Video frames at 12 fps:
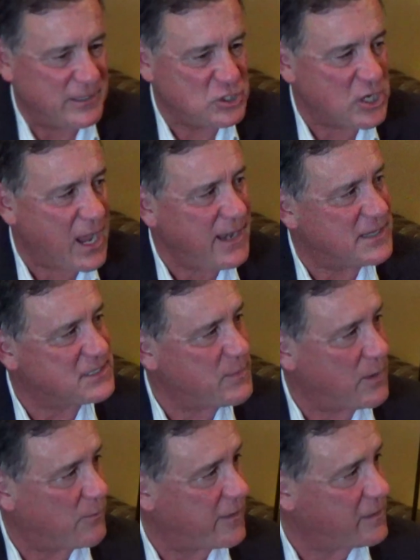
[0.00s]
China as a
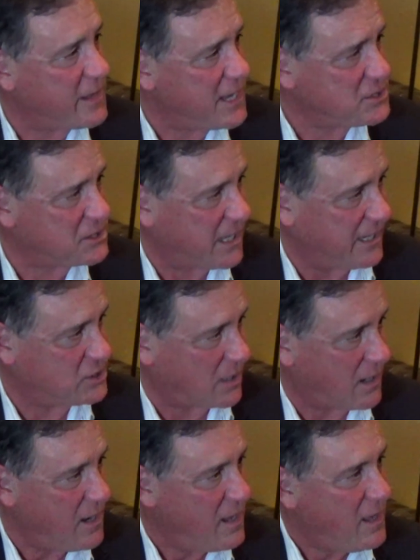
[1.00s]
member of the legislature.